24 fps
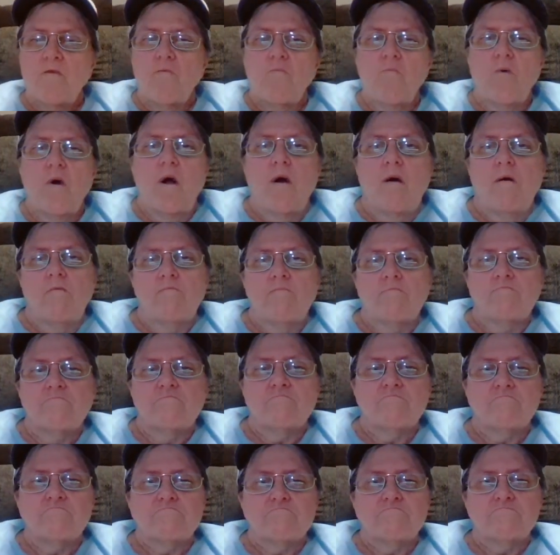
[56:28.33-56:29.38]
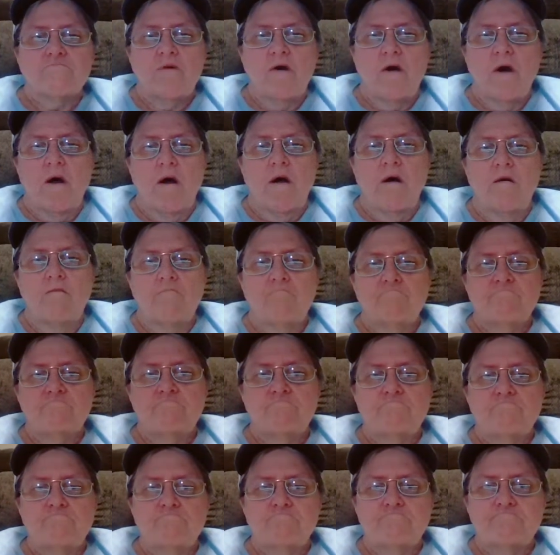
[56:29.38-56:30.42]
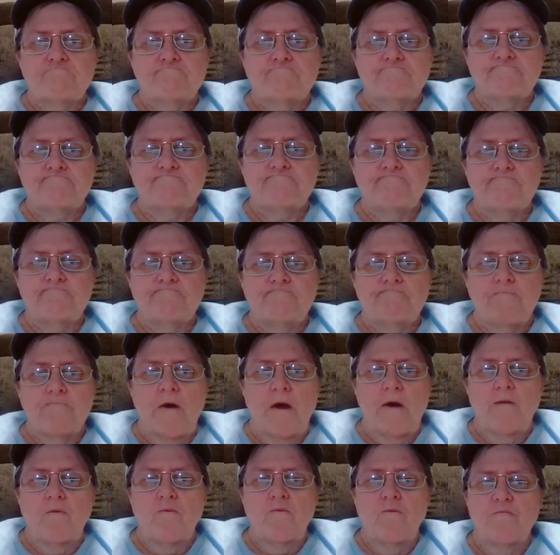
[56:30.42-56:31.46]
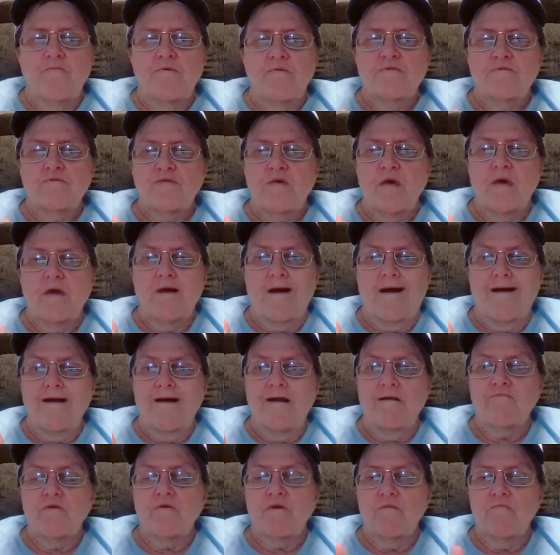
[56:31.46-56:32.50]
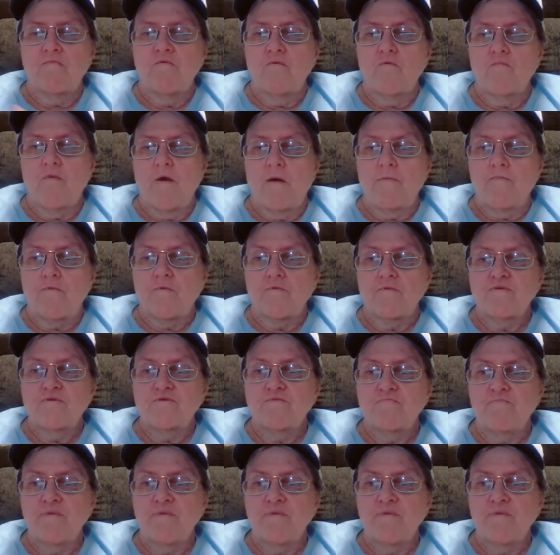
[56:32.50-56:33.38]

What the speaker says: Well, I don't know if you're saying I have to give you a proper reason,